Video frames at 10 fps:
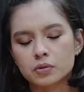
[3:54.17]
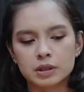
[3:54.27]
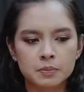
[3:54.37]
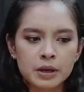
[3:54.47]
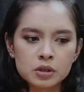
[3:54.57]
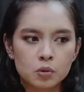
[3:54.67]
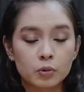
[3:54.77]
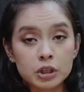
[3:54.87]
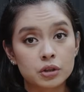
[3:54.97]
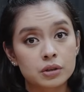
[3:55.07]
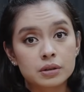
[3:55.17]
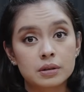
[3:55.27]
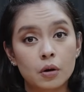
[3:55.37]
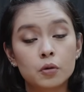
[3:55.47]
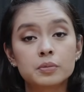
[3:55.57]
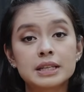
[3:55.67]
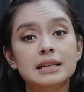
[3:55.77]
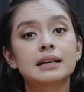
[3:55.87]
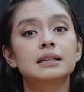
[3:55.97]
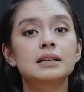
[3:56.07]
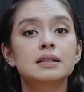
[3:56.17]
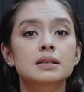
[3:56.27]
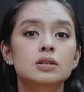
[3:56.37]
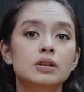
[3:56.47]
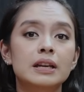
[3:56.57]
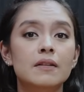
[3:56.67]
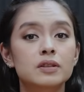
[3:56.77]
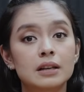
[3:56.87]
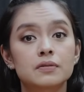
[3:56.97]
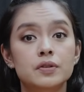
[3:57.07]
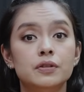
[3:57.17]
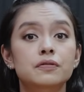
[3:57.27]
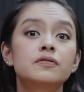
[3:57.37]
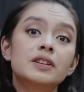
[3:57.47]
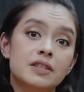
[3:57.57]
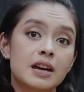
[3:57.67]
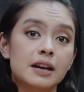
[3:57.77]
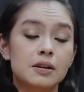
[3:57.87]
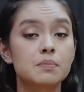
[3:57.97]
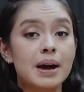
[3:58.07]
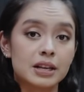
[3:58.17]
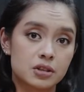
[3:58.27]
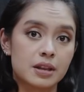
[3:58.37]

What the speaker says: it depends on what your home design is, and you can have the elevator fit that and match